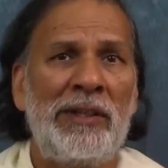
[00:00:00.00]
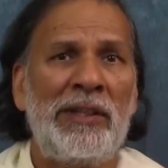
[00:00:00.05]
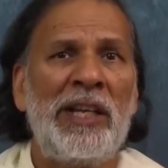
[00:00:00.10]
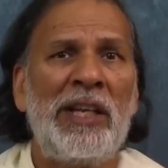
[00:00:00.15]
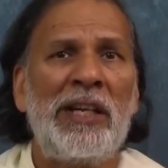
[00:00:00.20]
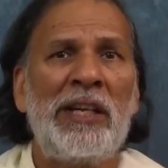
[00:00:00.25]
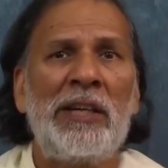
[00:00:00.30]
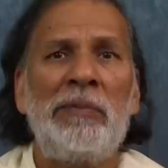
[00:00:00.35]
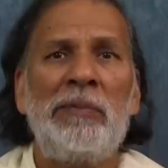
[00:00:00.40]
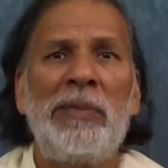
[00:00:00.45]

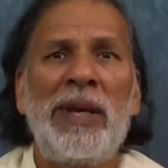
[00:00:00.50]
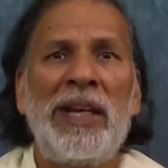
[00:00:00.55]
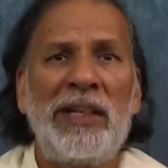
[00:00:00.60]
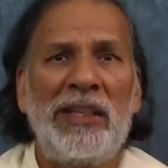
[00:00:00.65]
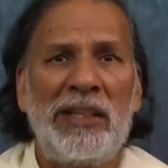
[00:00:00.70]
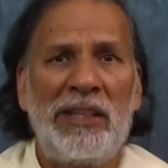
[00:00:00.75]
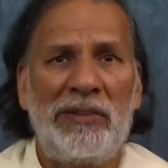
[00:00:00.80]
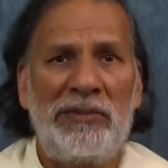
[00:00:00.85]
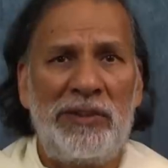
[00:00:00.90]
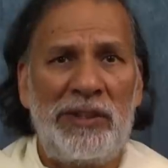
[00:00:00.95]
there are
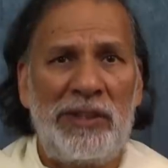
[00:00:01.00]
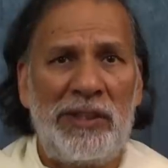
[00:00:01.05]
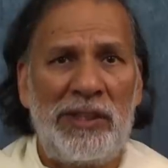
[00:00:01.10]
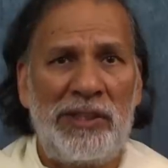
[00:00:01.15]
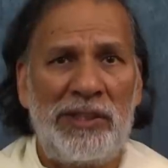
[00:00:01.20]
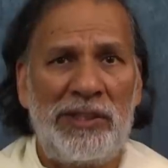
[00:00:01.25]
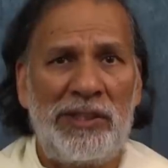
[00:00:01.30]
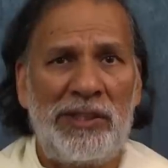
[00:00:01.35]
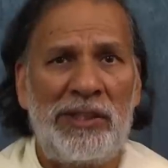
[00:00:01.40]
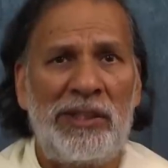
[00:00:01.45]
many
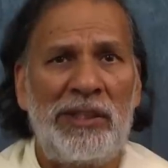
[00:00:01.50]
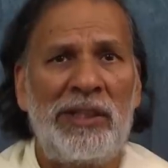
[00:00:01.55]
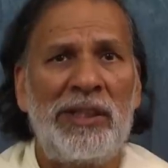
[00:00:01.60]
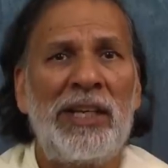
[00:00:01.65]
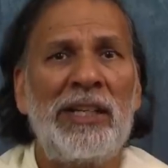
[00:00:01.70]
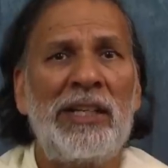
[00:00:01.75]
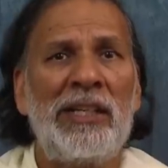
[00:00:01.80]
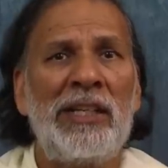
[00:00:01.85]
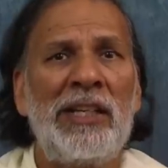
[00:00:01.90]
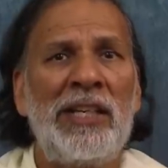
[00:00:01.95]
evidence
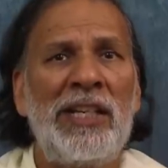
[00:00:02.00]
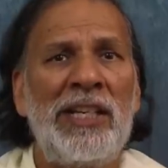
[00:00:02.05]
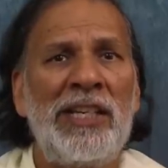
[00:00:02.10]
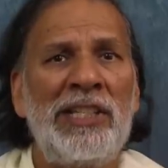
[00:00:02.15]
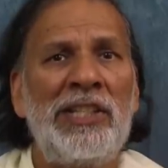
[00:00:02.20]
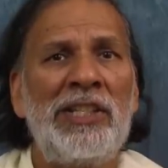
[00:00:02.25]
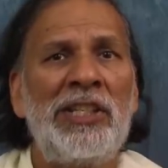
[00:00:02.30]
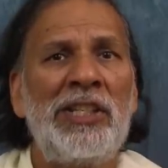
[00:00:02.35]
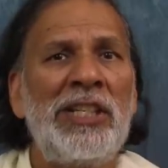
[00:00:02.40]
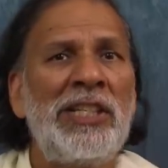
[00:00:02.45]
that
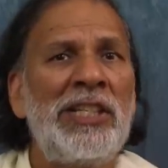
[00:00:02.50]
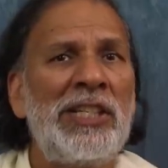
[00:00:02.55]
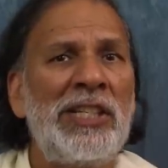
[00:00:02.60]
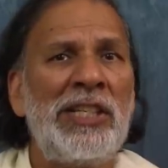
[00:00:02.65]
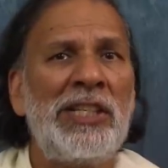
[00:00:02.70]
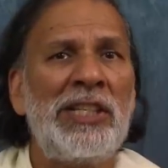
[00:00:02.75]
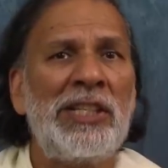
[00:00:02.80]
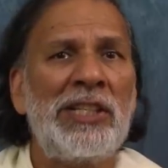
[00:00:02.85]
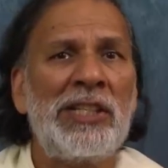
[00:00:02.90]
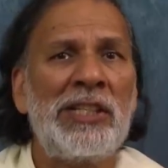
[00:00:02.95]
his
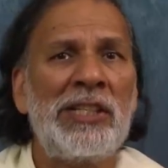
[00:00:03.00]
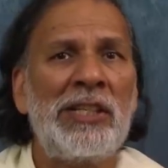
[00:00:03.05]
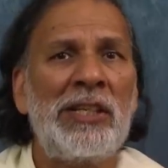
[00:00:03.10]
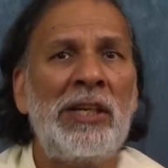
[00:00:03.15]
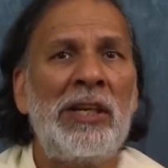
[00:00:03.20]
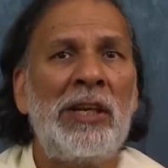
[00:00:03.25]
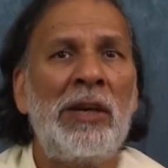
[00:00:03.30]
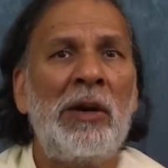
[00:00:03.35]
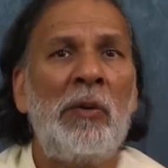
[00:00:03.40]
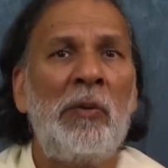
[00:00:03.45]
teachings
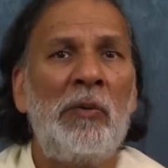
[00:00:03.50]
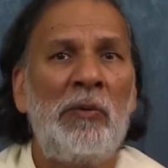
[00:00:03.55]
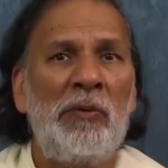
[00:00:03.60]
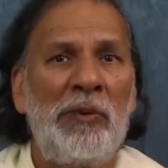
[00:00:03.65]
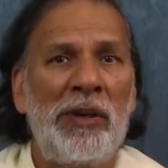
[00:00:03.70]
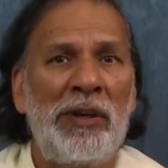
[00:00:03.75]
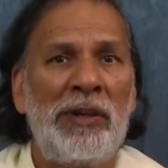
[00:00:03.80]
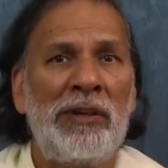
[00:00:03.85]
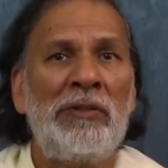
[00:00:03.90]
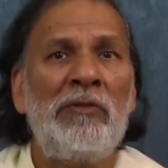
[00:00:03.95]

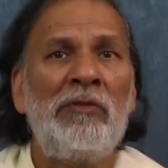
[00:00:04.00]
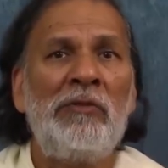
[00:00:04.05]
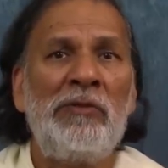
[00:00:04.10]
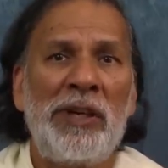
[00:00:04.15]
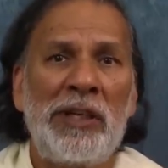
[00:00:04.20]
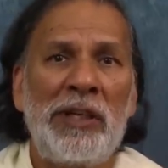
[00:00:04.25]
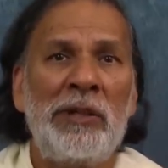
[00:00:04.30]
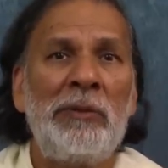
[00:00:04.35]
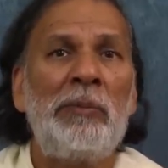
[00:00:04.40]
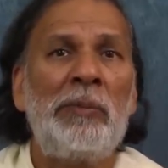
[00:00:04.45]
were
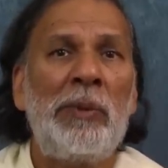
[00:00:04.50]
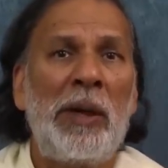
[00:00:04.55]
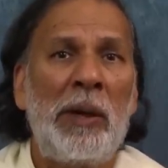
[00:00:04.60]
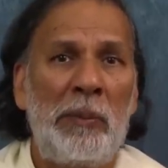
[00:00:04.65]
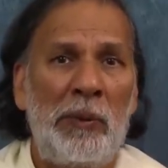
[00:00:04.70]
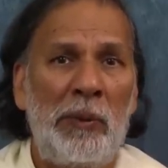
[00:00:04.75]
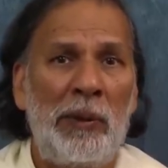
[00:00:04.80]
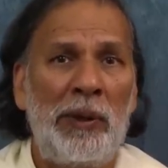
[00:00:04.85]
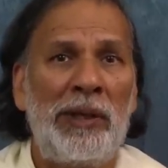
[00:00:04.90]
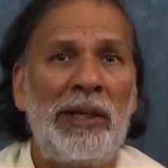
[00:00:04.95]
very
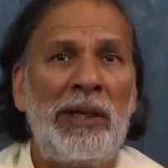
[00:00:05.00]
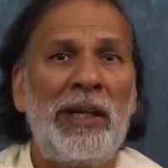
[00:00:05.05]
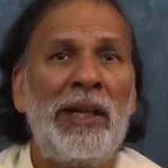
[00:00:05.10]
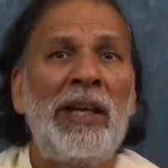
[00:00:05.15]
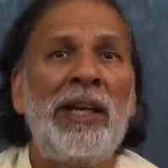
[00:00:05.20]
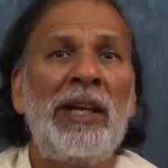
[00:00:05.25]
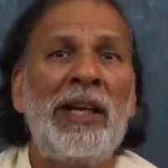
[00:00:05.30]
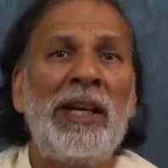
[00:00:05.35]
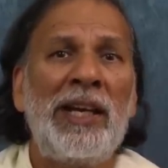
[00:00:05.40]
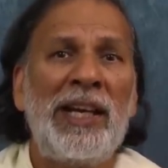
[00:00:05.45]
popular
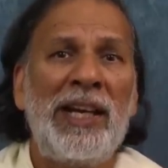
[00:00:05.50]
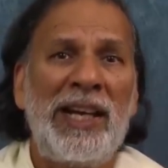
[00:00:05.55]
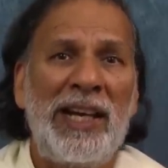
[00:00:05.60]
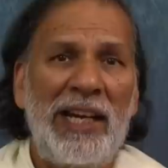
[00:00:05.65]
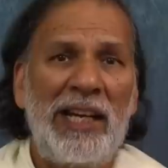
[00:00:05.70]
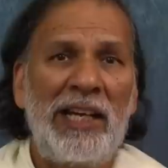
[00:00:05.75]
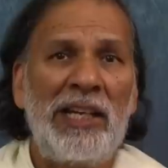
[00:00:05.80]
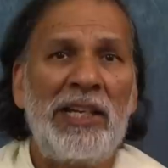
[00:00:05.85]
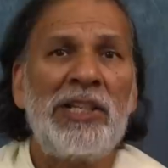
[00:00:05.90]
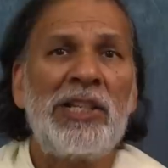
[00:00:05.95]

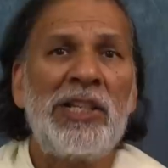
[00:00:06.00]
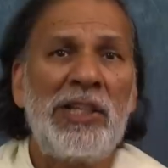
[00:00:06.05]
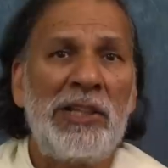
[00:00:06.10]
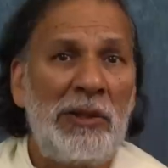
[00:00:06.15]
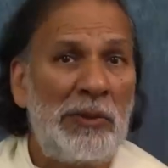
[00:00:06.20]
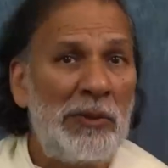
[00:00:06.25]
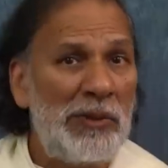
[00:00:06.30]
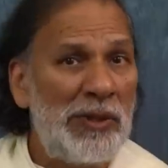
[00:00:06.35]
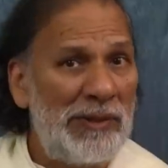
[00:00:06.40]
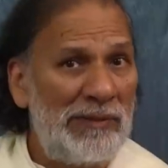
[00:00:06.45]
in
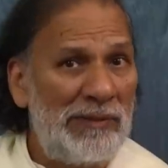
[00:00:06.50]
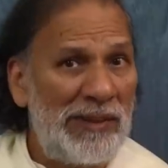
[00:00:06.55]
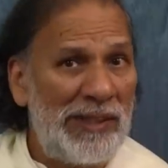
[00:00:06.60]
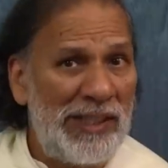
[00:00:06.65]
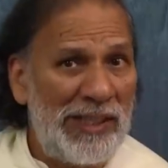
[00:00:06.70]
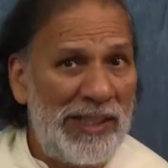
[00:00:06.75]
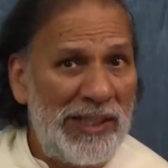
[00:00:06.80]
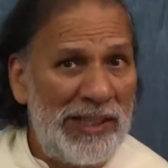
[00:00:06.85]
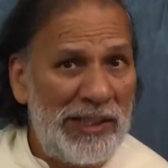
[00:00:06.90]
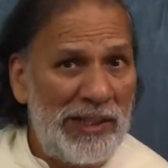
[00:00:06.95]
Sindhu
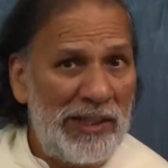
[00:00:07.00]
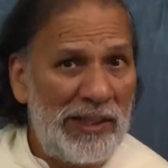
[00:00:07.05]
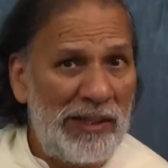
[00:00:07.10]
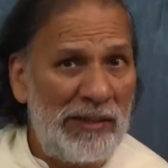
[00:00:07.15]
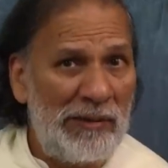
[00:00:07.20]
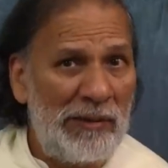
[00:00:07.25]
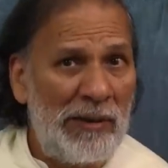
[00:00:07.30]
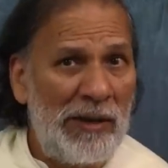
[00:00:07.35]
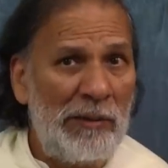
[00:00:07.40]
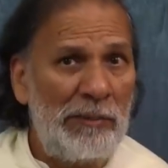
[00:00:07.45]
civilization,
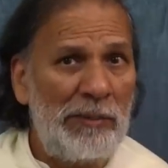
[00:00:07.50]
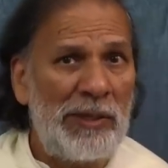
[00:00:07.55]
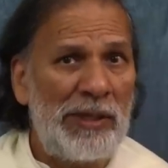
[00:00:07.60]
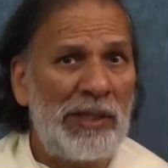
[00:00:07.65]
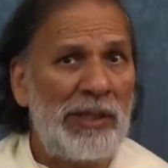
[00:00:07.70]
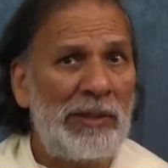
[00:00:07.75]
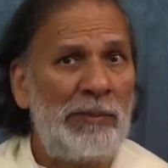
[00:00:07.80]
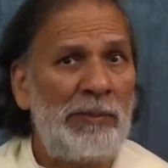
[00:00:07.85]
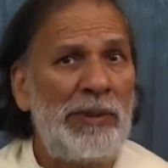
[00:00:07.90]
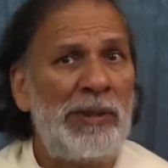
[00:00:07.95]

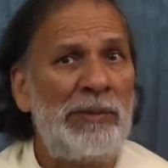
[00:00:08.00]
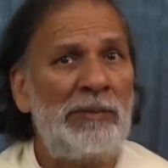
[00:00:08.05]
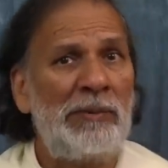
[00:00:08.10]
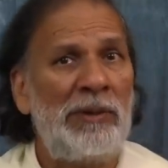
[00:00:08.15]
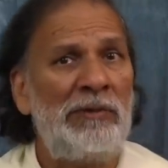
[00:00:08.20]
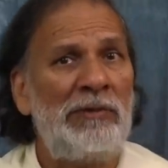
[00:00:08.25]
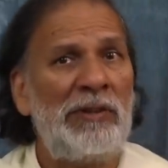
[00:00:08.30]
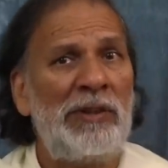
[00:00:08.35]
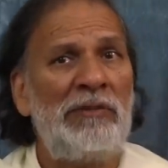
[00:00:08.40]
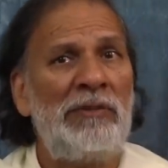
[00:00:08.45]
because
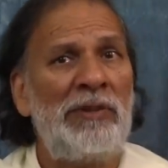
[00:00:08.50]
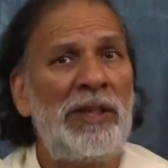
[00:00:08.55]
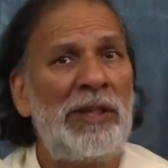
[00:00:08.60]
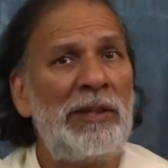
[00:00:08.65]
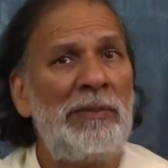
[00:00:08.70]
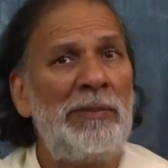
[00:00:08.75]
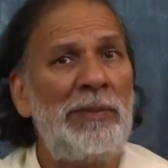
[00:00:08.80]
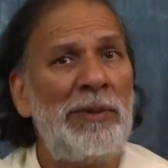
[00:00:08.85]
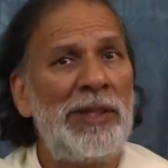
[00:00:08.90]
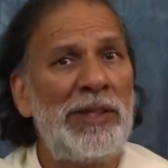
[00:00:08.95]
people were
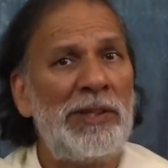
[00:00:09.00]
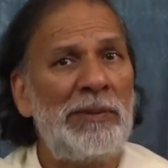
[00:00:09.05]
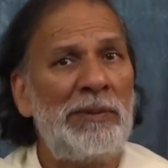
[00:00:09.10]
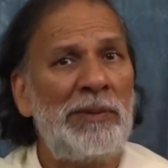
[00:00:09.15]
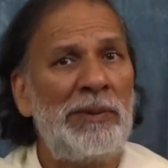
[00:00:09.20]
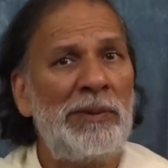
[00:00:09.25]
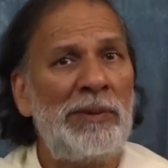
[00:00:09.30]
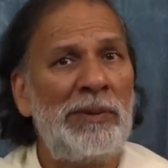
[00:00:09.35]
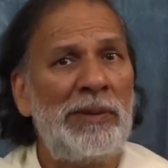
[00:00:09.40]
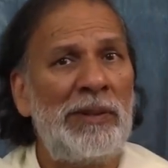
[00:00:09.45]
very
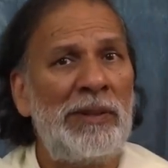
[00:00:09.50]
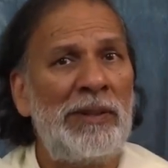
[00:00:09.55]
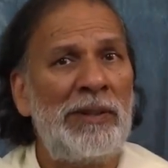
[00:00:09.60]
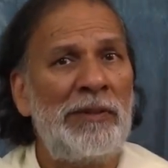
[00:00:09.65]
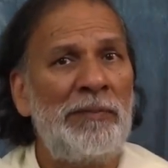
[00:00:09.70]
peaceful,